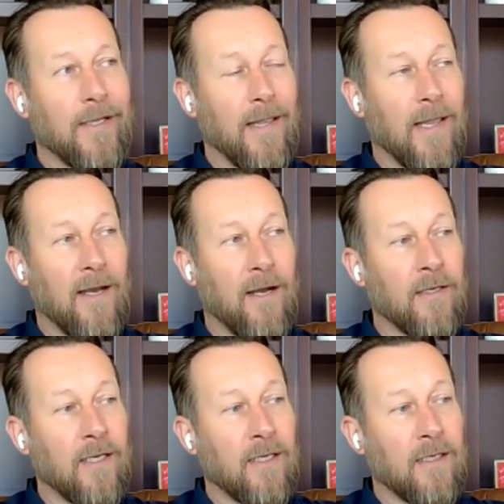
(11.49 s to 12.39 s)

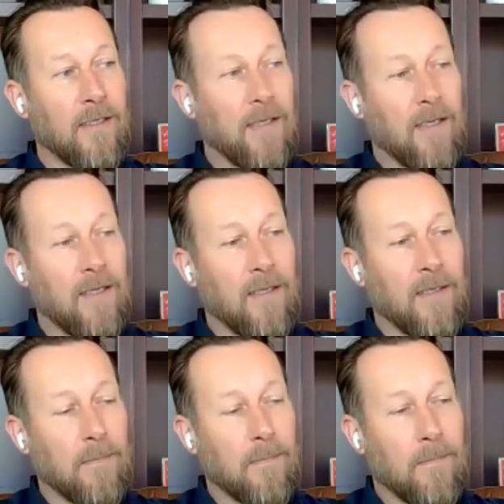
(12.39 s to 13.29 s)
Learning
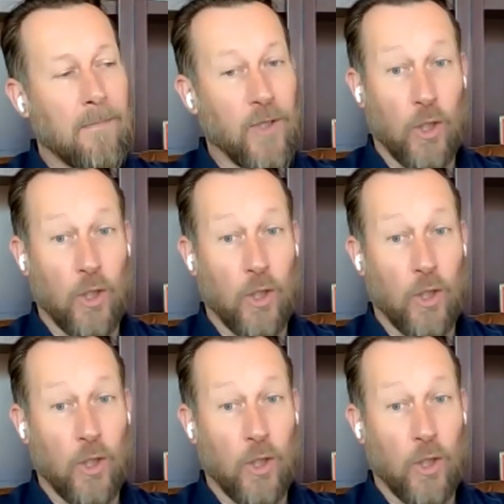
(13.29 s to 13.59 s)
the